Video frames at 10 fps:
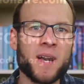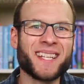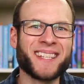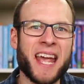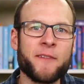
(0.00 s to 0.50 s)
want to
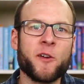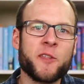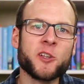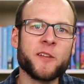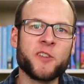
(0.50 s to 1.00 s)
say for
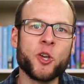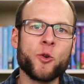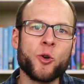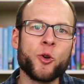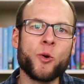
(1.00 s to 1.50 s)
those of you
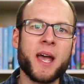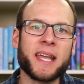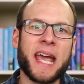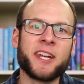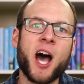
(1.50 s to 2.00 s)
who
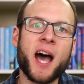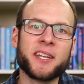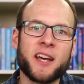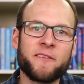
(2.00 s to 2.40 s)
cannot